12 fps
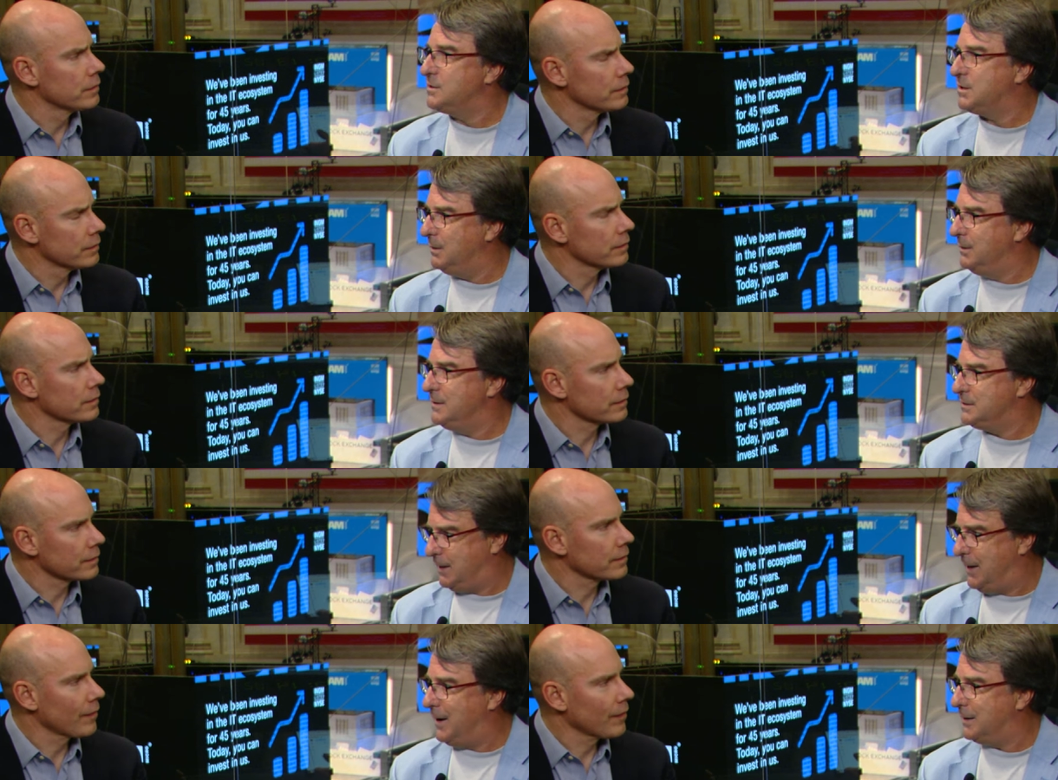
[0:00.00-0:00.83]
Speaker 1: some of these
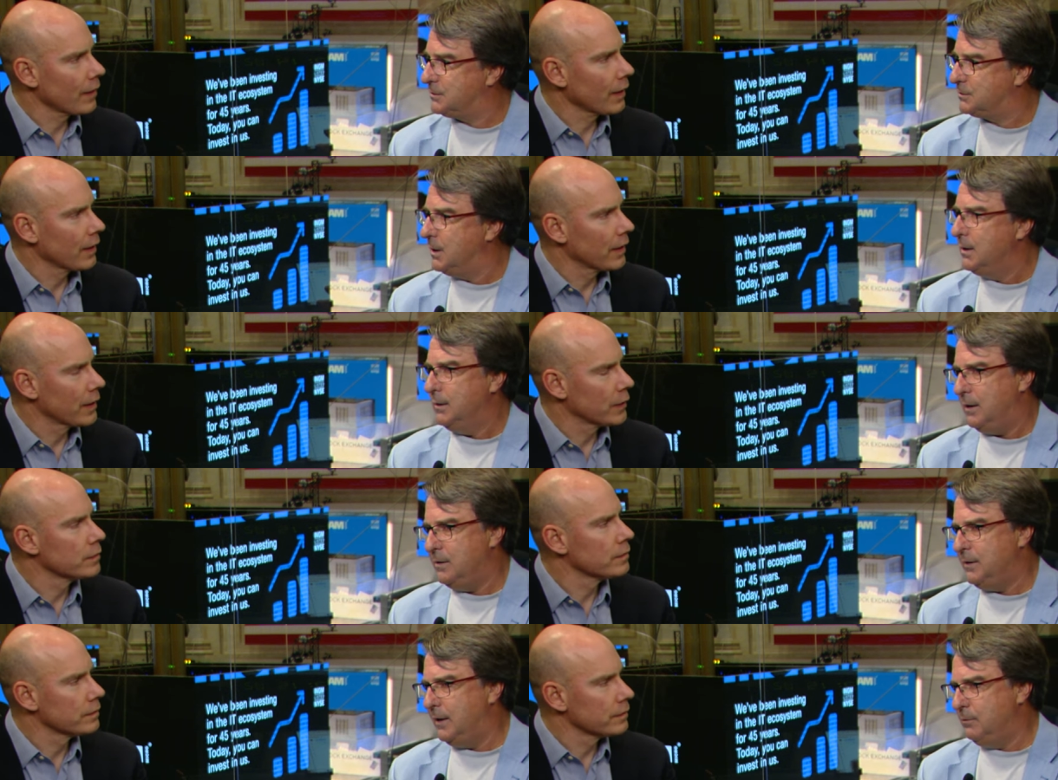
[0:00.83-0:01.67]
tasks,
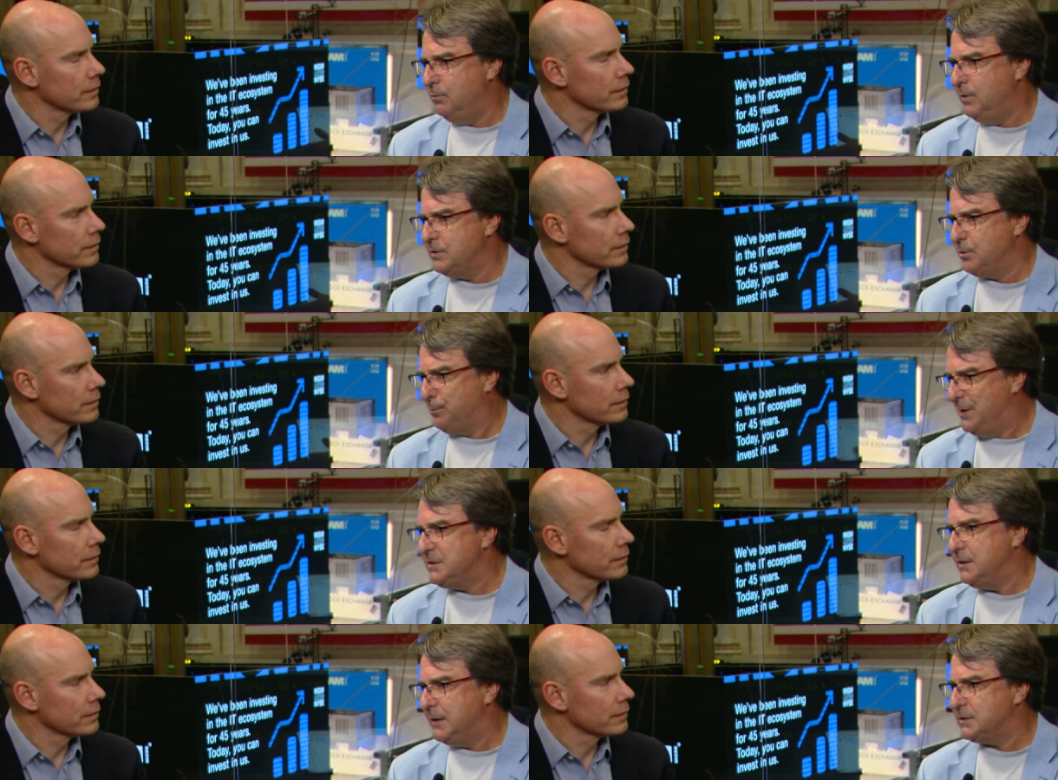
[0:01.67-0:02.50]
and then there's a
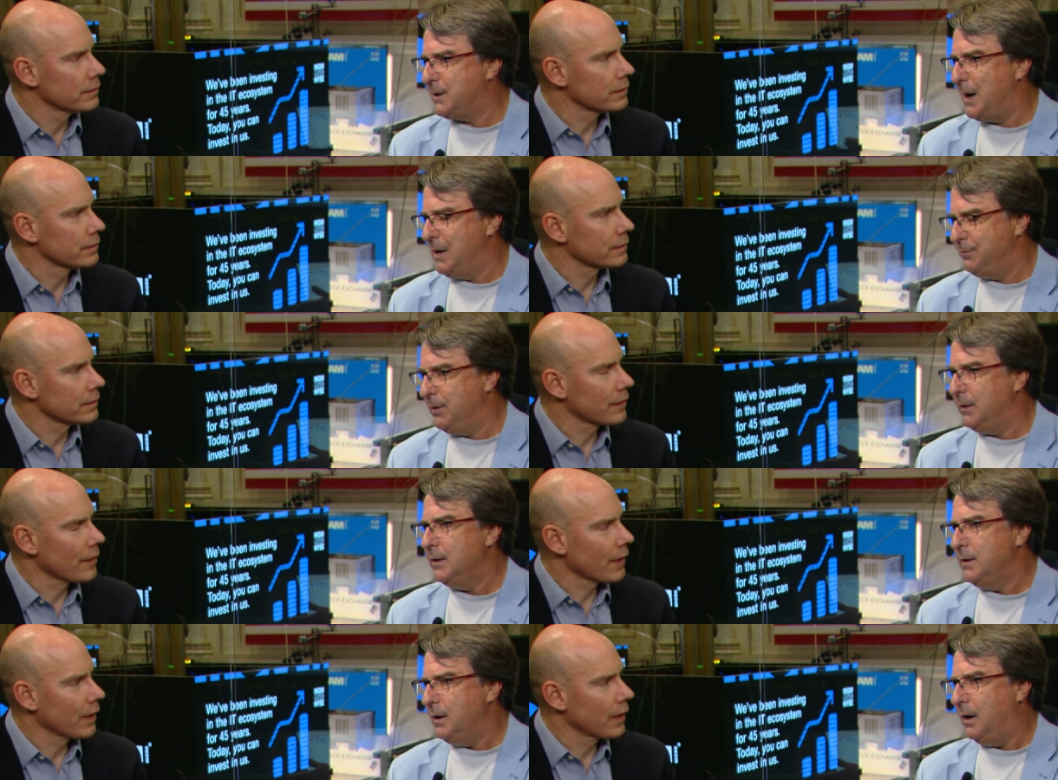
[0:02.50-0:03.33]
reasoning side of it
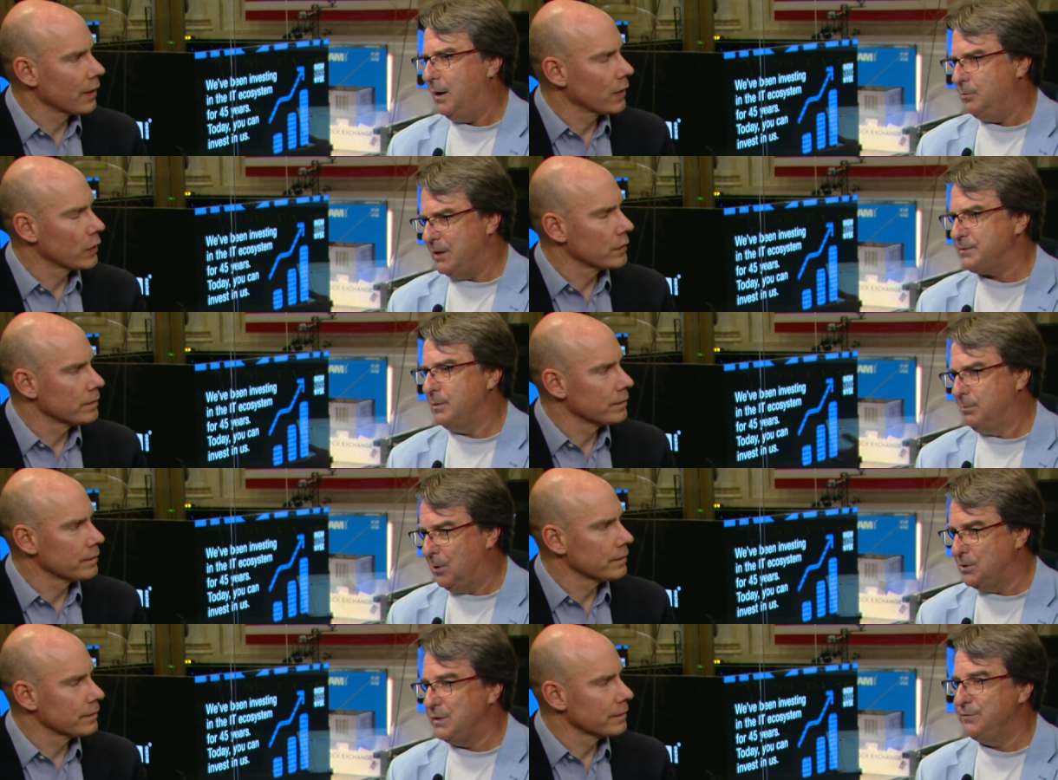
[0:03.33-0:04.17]
uh, that's
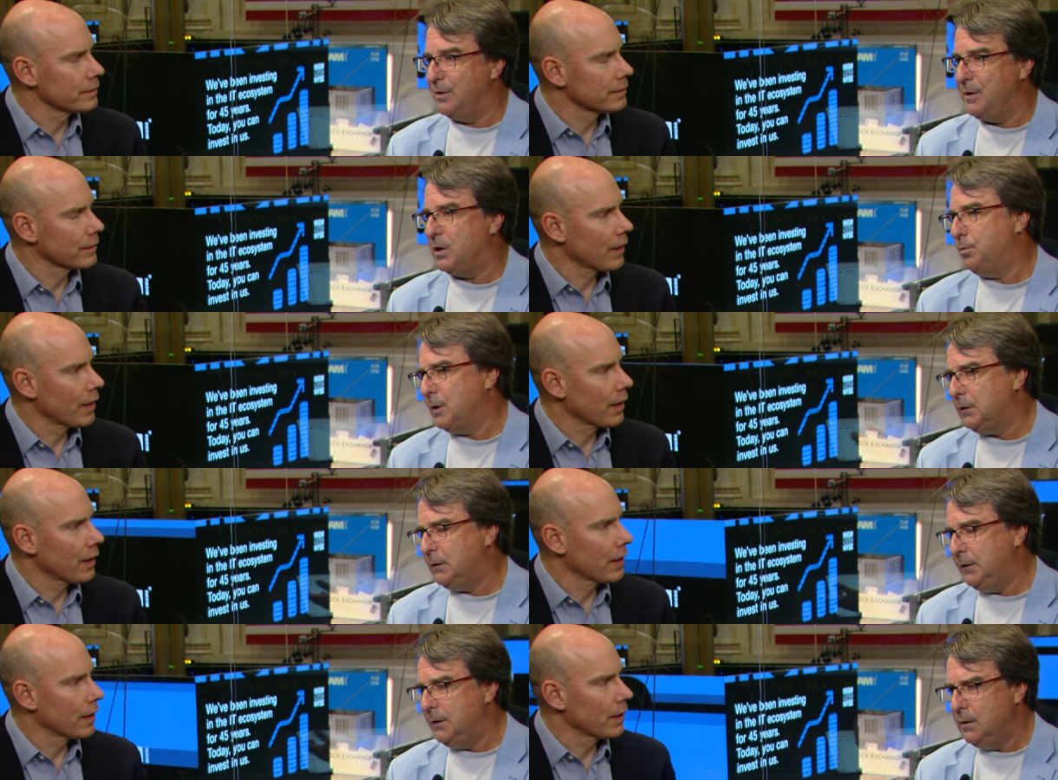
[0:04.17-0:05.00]
emerging very
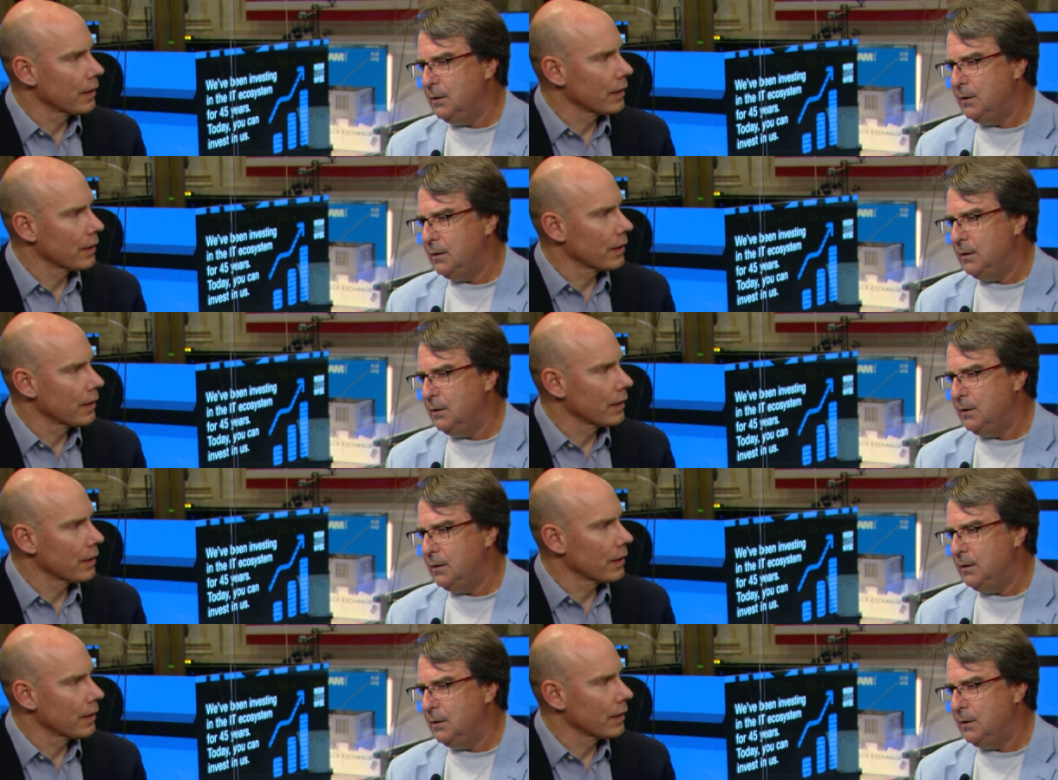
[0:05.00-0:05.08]
quickly.